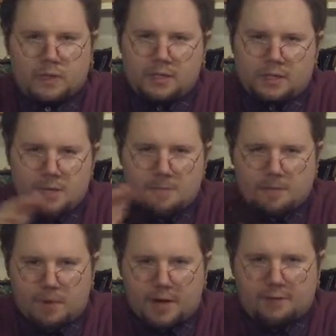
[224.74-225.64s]
Keep in
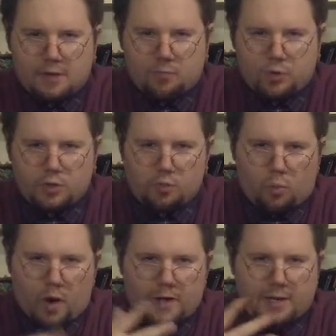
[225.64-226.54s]
mind that when you're
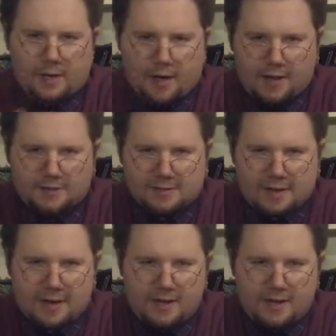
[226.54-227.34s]
writing an essay,